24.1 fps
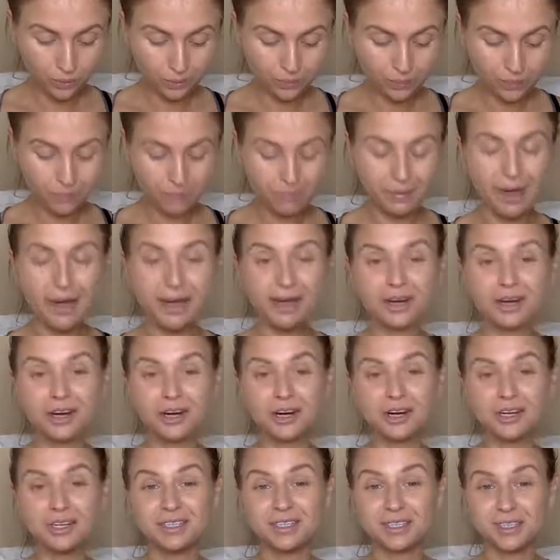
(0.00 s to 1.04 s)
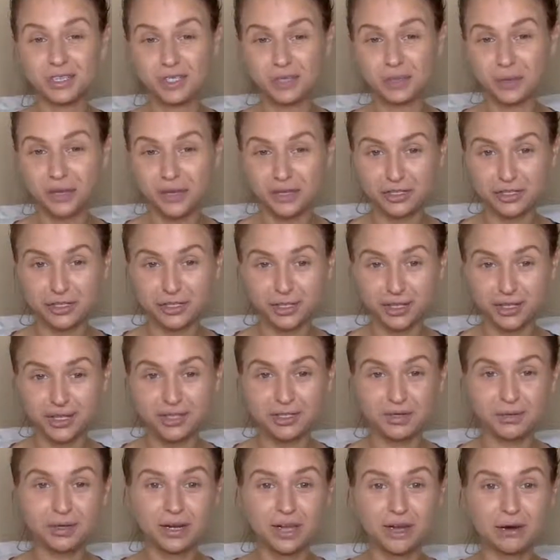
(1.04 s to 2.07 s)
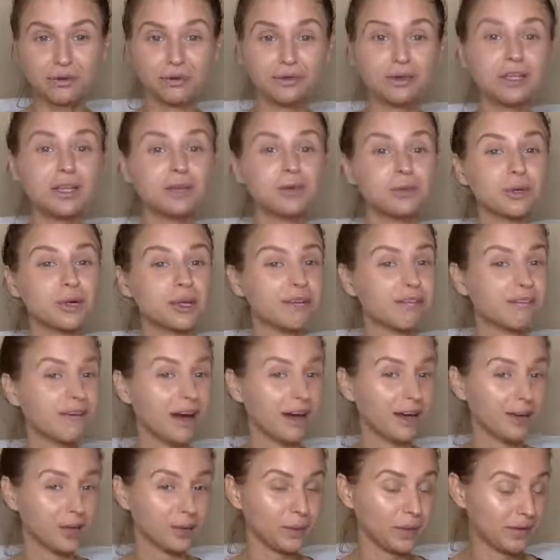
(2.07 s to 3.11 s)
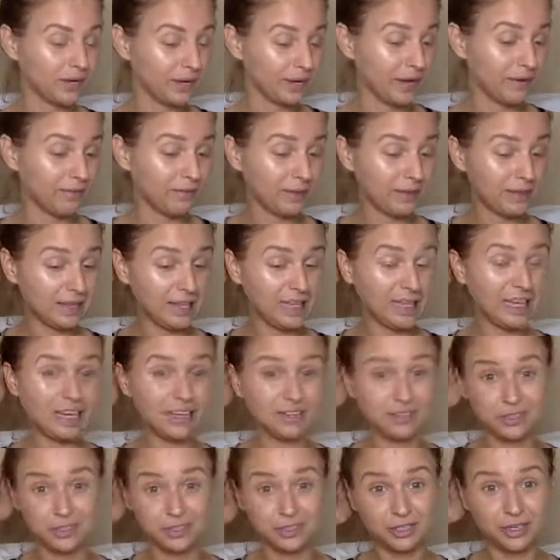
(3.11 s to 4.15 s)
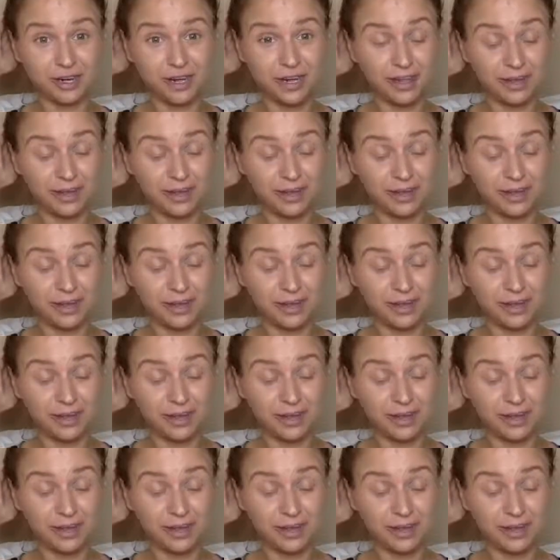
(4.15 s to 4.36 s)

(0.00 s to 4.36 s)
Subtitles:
my current situation is when I really reevaluated everything yesterday.